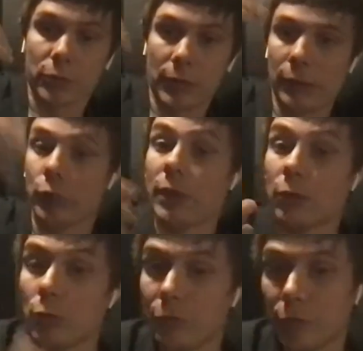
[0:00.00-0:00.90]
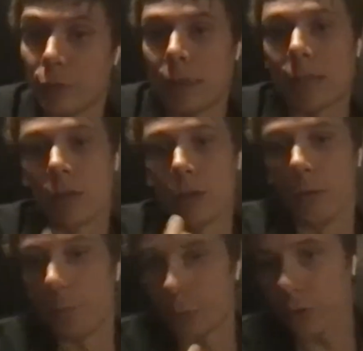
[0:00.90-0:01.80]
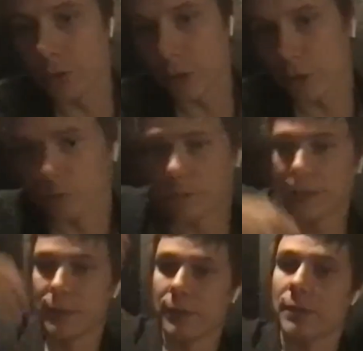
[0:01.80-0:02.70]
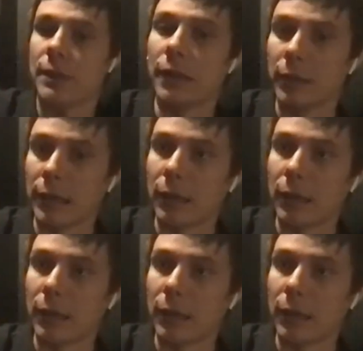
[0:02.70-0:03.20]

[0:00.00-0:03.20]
and you can configure that on a per connection basis, saying like,